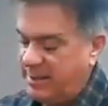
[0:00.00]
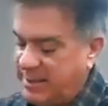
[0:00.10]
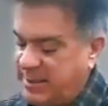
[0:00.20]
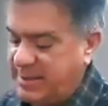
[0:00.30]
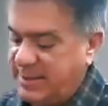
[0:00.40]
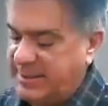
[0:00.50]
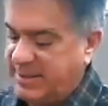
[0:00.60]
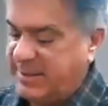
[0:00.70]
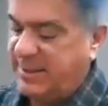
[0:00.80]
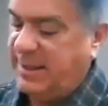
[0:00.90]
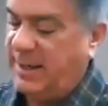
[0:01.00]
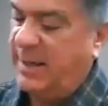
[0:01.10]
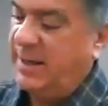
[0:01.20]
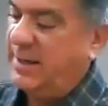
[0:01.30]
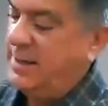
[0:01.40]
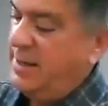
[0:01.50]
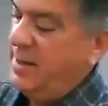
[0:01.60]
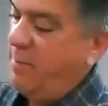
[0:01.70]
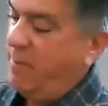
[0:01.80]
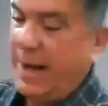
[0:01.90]
this is the
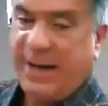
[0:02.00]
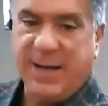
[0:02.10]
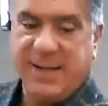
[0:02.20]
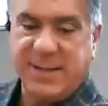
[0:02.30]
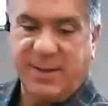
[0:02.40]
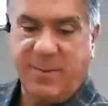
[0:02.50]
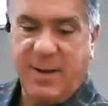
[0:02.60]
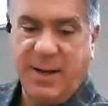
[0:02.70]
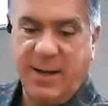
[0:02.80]
mechanism.